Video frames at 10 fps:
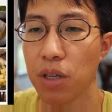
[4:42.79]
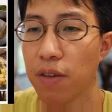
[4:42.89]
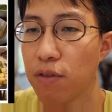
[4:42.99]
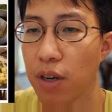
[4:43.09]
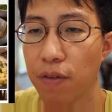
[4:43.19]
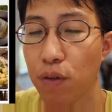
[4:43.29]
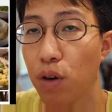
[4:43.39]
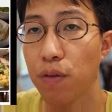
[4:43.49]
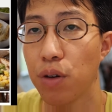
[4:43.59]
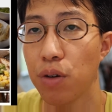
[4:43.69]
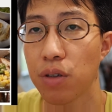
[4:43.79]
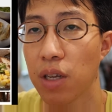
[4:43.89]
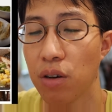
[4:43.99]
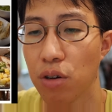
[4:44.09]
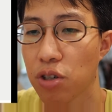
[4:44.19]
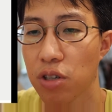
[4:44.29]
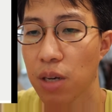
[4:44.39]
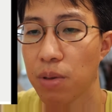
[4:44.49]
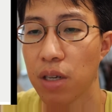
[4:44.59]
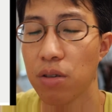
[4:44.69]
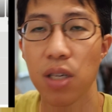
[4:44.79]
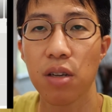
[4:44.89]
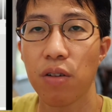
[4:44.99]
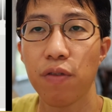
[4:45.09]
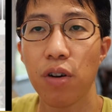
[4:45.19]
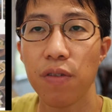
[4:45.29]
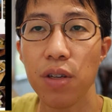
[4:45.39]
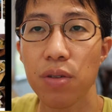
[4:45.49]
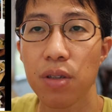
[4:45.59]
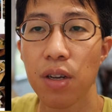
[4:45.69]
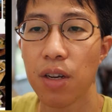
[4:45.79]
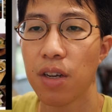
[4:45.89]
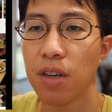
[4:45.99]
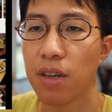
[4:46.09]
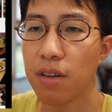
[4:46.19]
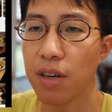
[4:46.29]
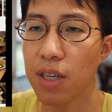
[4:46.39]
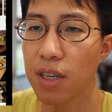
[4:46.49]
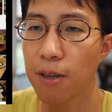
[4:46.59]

If you have 4 photos and all shows up here, you just got 4 views, right?